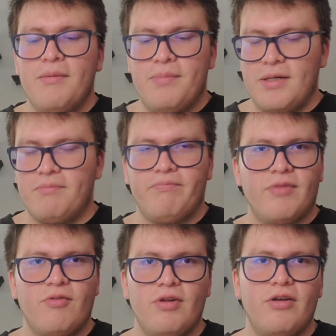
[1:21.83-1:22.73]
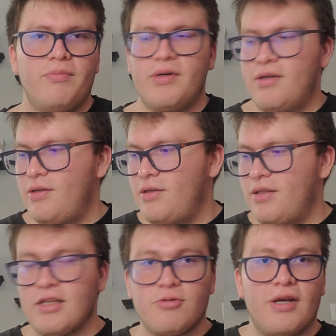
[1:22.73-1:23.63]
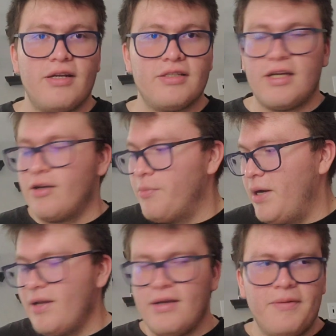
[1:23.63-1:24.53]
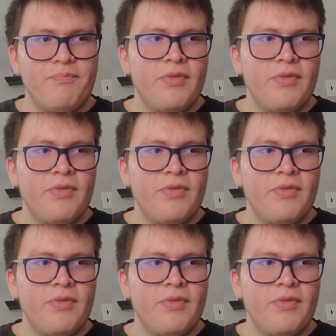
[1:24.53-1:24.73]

but really good book. That's why I decided to buy it.